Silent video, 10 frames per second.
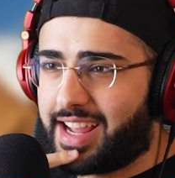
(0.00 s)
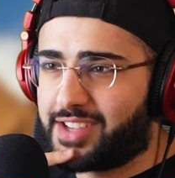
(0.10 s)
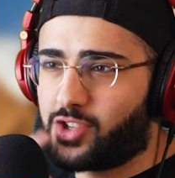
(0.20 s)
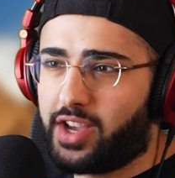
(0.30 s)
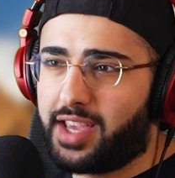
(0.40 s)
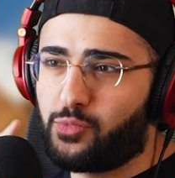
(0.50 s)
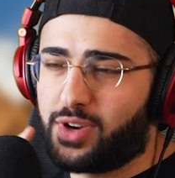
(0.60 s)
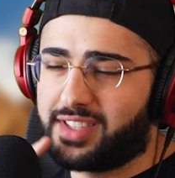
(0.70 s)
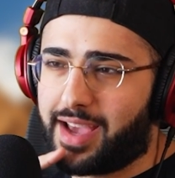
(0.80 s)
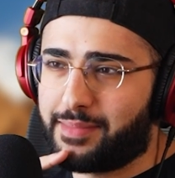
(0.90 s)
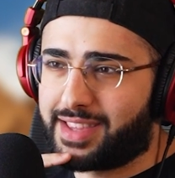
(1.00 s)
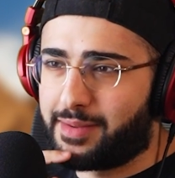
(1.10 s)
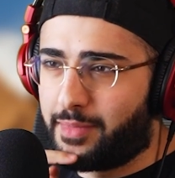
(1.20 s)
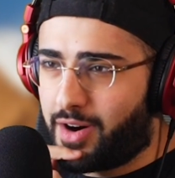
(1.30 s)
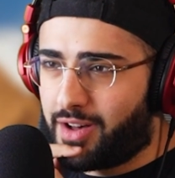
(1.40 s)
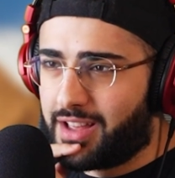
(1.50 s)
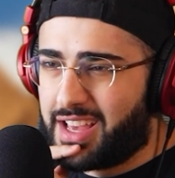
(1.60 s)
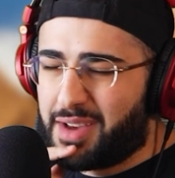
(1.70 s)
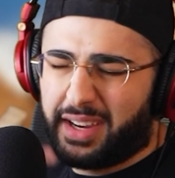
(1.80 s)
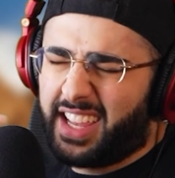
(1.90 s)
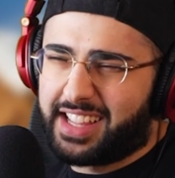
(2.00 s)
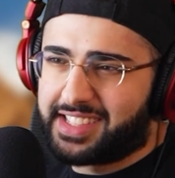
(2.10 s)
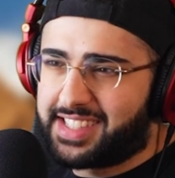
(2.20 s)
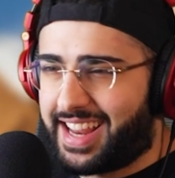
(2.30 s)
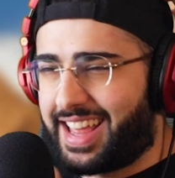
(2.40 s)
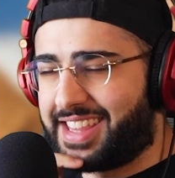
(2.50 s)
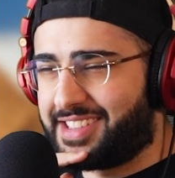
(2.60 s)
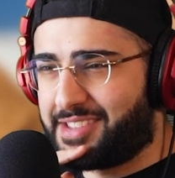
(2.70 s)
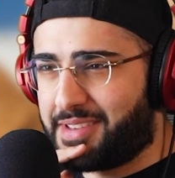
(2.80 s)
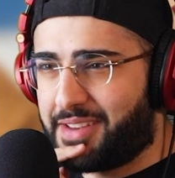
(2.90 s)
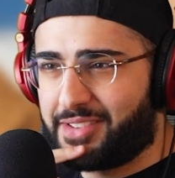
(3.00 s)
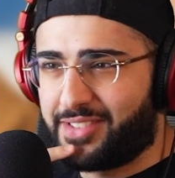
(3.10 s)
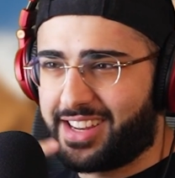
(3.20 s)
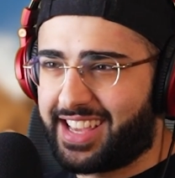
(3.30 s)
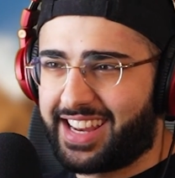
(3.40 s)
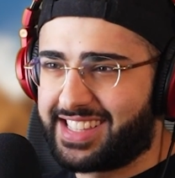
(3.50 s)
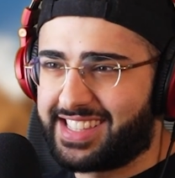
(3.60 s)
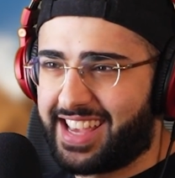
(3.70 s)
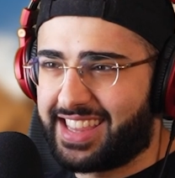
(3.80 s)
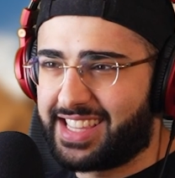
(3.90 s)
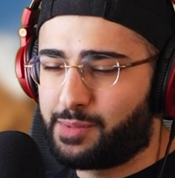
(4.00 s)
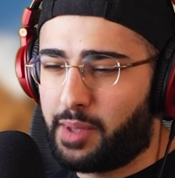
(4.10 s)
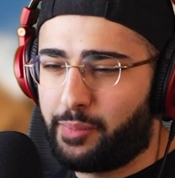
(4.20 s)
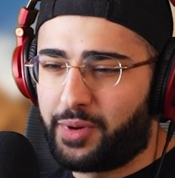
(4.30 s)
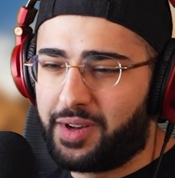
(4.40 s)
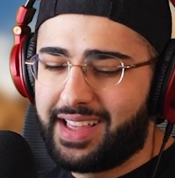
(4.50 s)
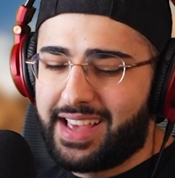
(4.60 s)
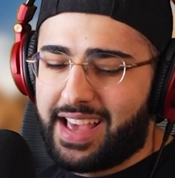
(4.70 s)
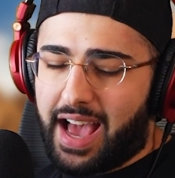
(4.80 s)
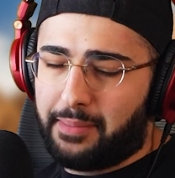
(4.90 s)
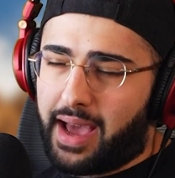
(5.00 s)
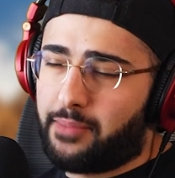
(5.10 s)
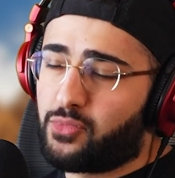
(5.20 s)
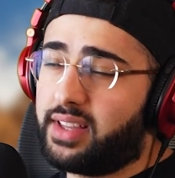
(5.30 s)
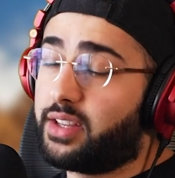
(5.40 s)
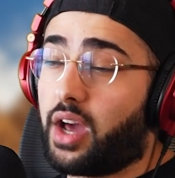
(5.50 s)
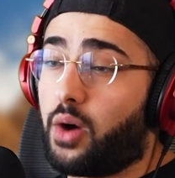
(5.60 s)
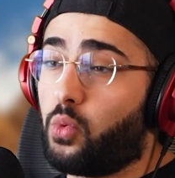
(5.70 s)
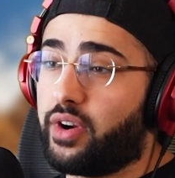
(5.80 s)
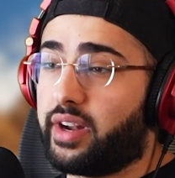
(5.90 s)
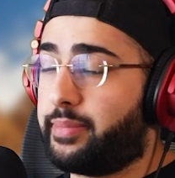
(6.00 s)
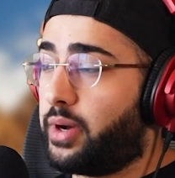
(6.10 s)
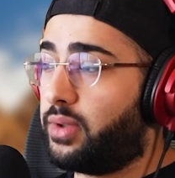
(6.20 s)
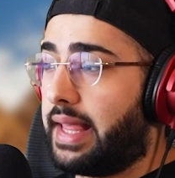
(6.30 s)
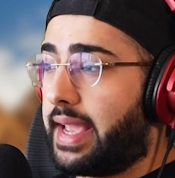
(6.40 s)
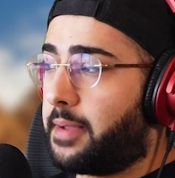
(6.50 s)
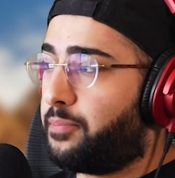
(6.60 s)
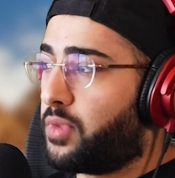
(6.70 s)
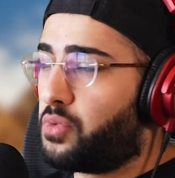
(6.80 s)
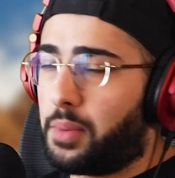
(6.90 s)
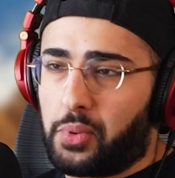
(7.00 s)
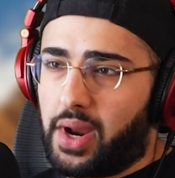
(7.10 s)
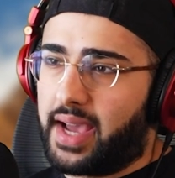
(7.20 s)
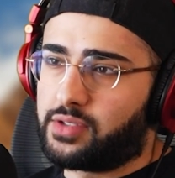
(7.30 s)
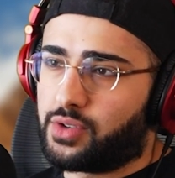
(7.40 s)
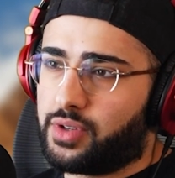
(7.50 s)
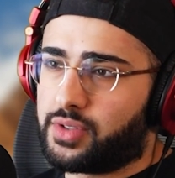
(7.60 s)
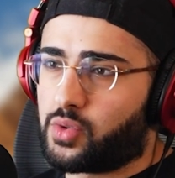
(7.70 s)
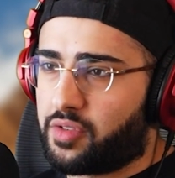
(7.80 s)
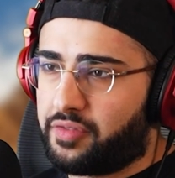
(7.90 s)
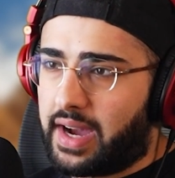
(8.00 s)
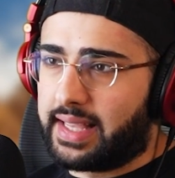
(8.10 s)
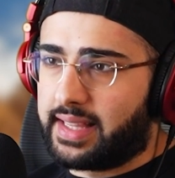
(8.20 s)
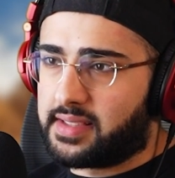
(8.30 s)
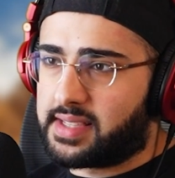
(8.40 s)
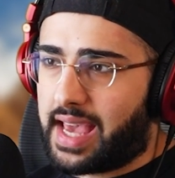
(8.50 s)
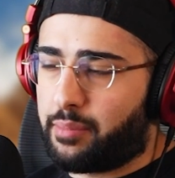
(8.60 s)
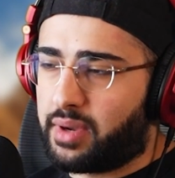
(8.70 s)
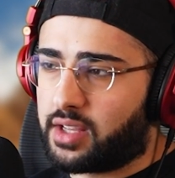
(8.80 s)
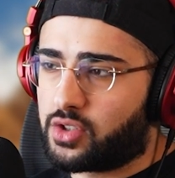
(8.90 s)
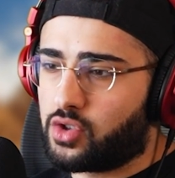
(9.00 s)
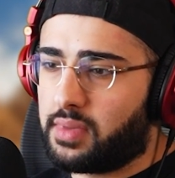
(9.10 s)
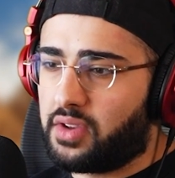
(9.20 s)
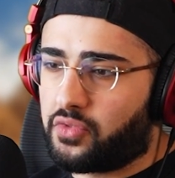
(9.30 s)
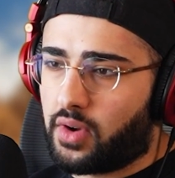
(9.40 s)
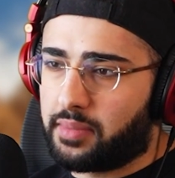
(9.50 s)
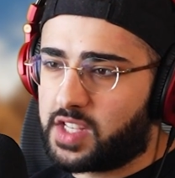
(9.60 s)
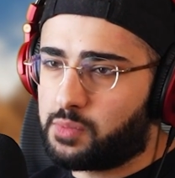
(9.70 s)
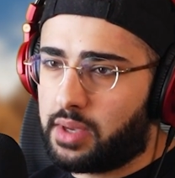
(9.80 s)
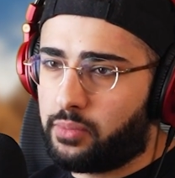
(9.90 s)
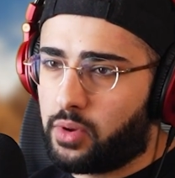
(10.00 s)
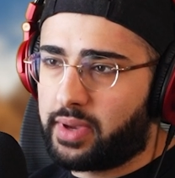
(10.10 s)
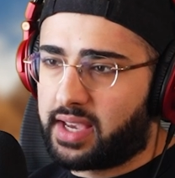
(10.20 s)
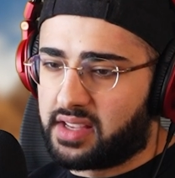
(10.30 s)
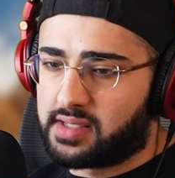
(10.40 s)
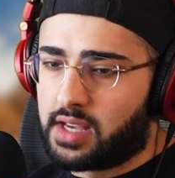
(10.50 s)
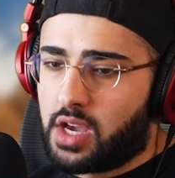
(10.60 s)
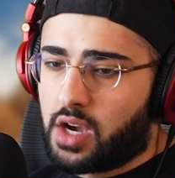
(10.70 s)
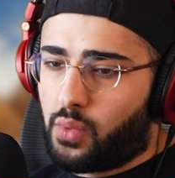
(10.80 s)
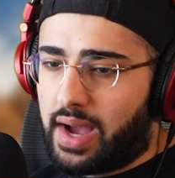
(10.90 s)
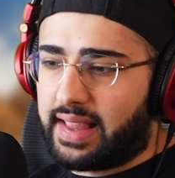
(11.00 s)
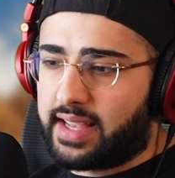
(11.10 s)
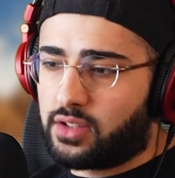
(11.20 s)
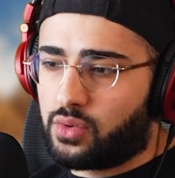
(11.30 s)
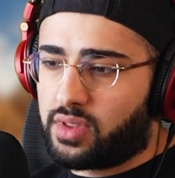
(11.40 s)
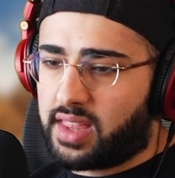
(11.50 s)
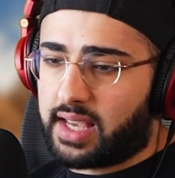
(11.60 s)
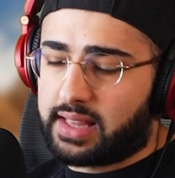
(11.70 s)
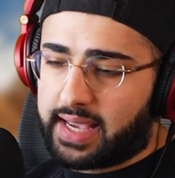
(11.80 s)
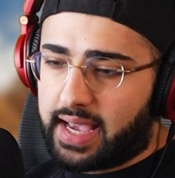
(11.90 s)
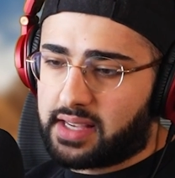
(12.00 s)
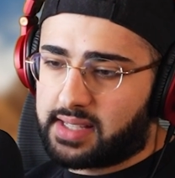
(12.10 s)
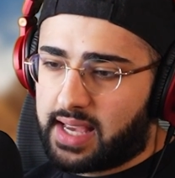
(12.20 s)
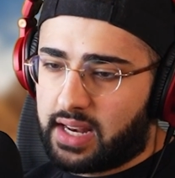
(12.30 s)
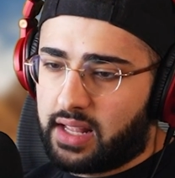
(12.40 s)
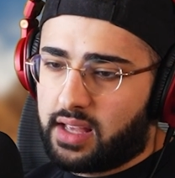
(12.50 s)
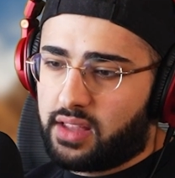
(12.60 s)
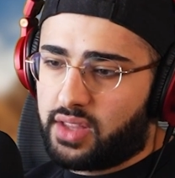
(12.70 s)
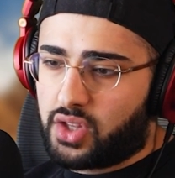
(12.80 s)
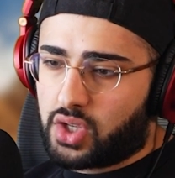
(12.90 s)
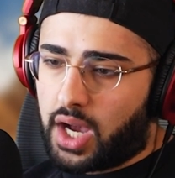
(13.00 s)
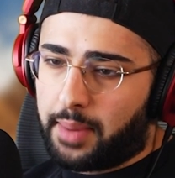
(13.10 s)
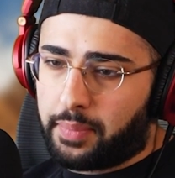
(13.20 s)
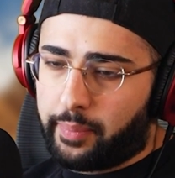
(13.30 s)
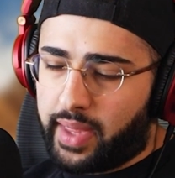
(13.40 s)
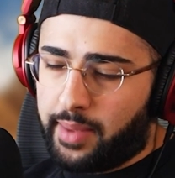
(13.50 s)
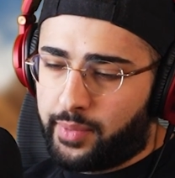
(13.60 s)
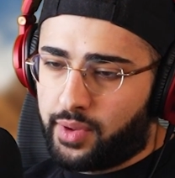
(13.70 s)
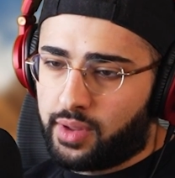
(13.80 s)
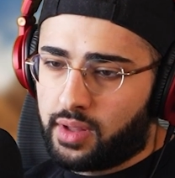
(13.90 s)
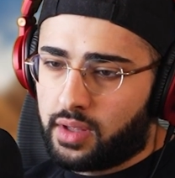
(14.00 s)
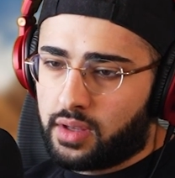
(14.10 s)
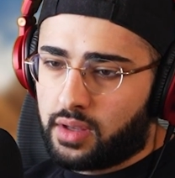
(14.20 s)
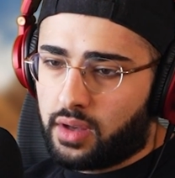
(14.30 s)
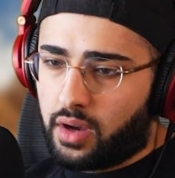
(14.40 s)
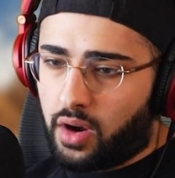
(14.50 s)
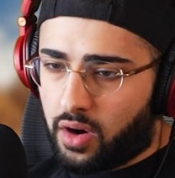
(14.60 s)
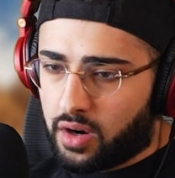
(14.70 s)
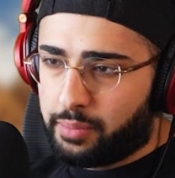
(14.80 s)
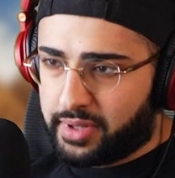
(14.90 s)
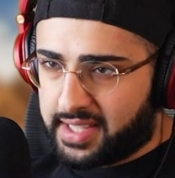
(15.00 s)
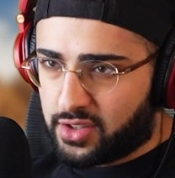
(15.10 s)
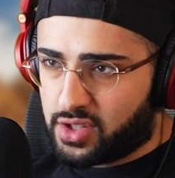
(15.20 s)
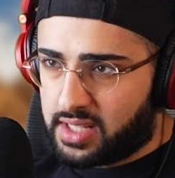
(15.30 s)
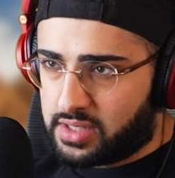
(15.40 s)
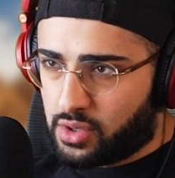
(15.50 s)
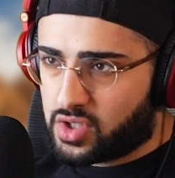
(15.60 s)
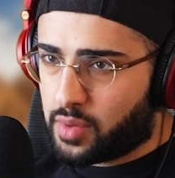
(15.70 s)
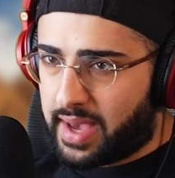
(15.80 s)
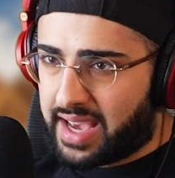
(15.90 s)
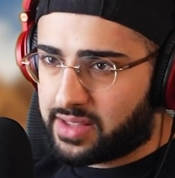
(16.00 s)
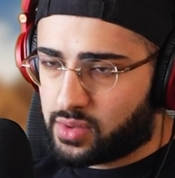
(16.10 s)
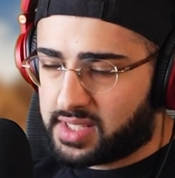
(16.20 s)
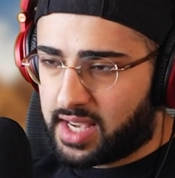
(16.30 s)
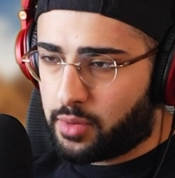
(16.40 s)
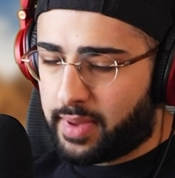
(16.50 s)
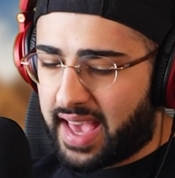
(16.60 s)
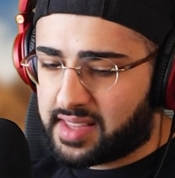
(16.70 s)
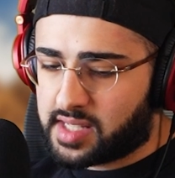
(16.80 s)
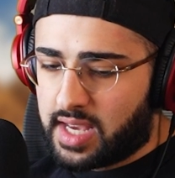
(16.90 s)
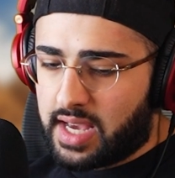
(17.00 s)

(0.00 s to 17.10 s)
I saw him one time at the mall, but he didn't say nothing to me. I mean, what are they going to say? These people, I'm really not worried about like reprisals or violence happening to me from these people, because while I do think, like I said, the top people are potentially sociopaths or psychopaths,